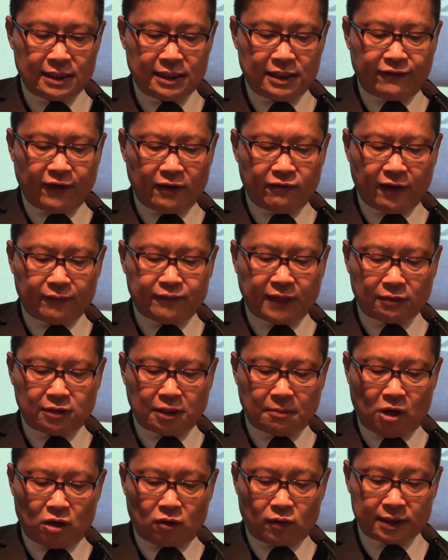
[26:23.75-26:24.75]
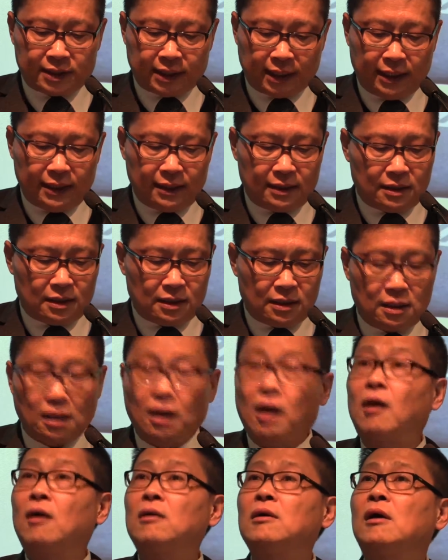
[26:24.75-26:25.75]
Even without democracy,
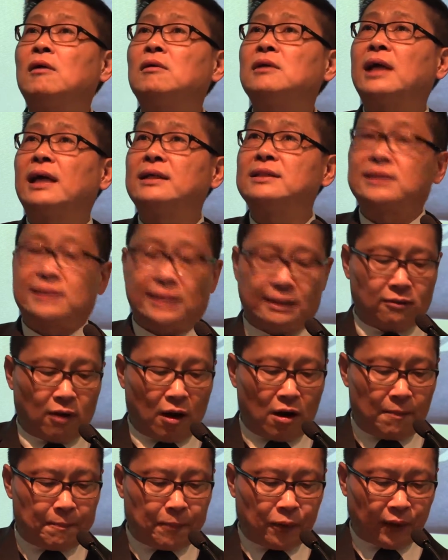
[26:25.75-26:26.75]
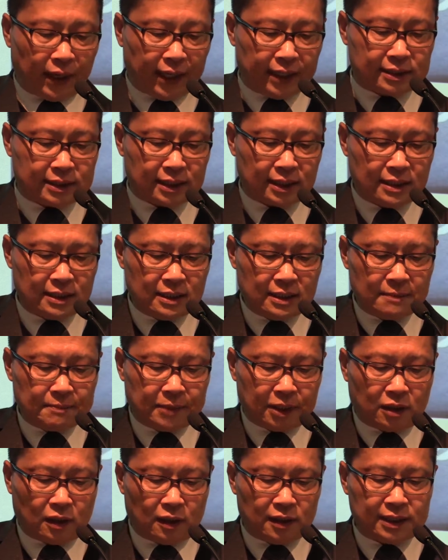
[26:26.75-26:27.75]
Hong Kong can still operate
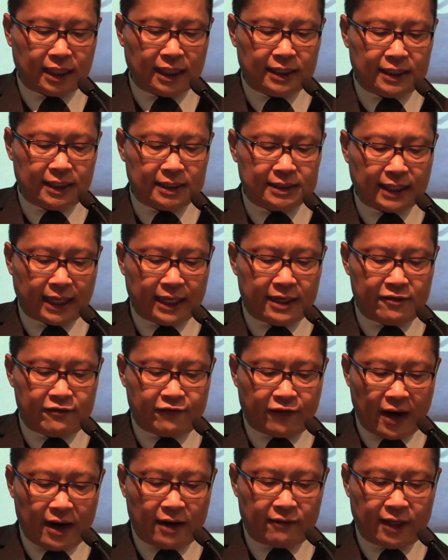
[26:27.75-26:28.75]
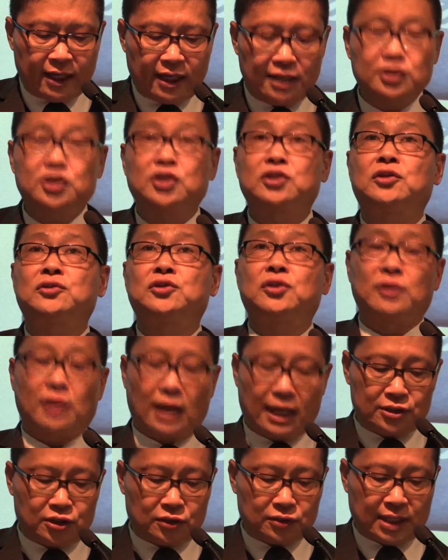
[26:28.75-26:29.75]
because it is a very
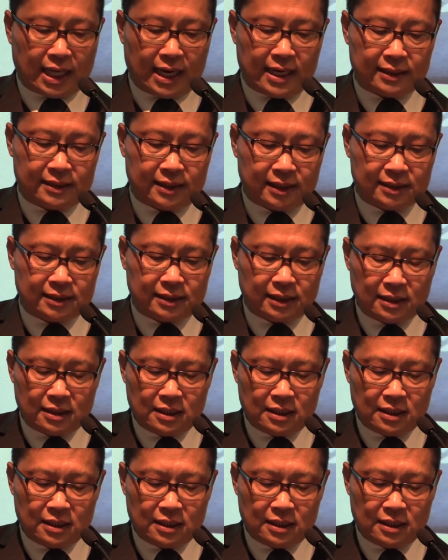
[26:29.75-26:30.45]
institutionalized society.